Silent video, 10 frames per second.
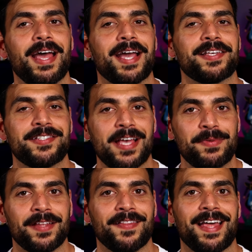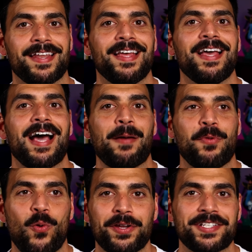accepting that
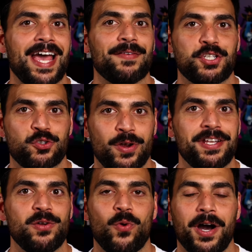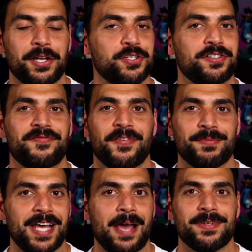I'm going to have a trendy watch
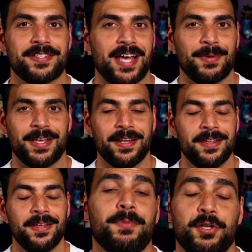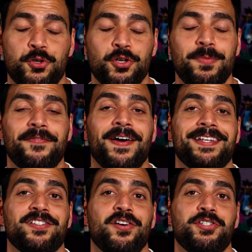from time to time again, but you should be fine
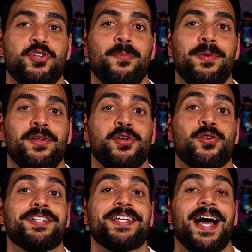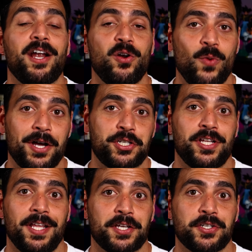as long as you don't build your entire watch
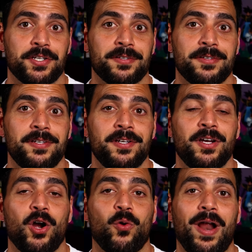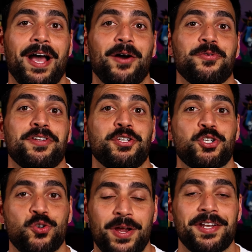collection around
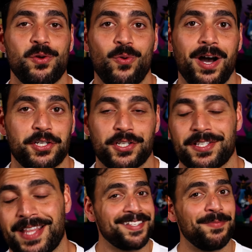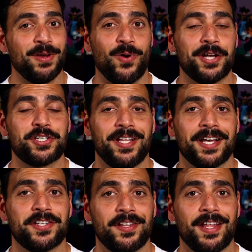trendy watches. That's going to be a watch
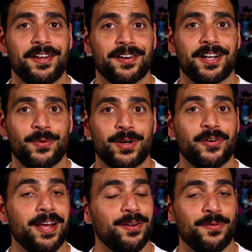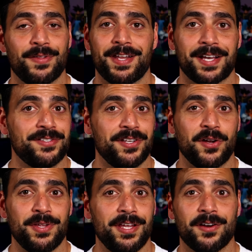collection that you're going to regret over the next,
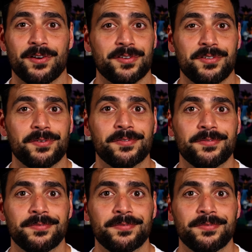year or two.